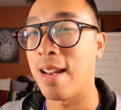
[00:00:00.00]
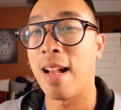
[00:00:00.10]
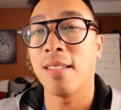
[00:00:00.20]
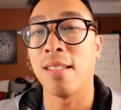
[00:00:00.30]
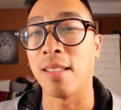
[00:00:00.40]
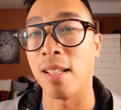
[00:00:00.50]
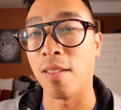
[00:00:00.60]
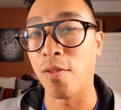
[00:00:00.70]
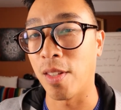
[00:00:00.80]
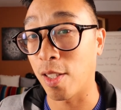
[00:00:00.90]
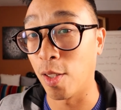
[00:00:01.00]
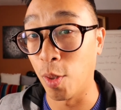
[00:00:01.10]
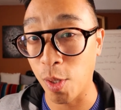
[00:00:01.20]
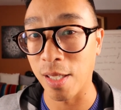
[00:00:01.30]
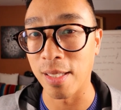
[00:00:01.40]
analysis of the
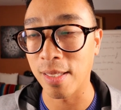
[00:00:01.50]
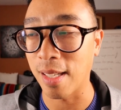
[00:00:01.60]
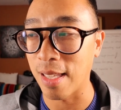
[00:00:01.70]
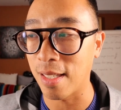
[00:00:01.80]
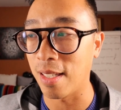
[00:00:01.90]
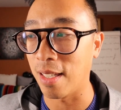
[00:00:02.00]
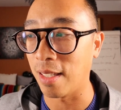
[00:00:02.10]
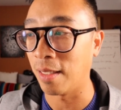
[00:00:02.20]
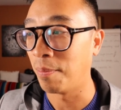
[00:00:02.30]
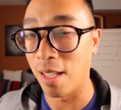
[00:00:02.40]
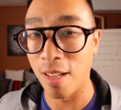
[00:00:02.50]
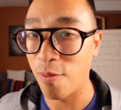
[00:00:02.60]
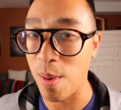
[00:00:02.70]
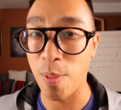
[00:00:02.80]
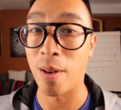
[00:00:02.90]
solutions and seeing
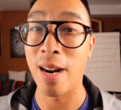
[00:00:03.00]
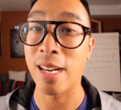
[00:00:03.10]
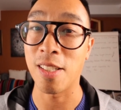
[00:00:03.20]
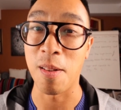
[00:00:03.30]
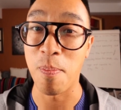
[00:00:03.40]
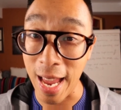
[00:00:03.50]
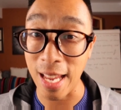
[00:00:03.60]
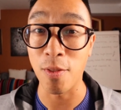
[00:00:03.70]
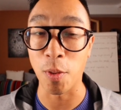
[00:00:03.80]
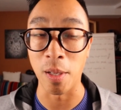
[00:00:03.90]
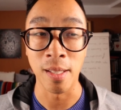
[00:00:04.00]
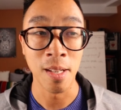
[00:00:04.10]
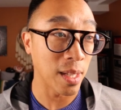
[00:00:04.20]
if people are actually paying for it.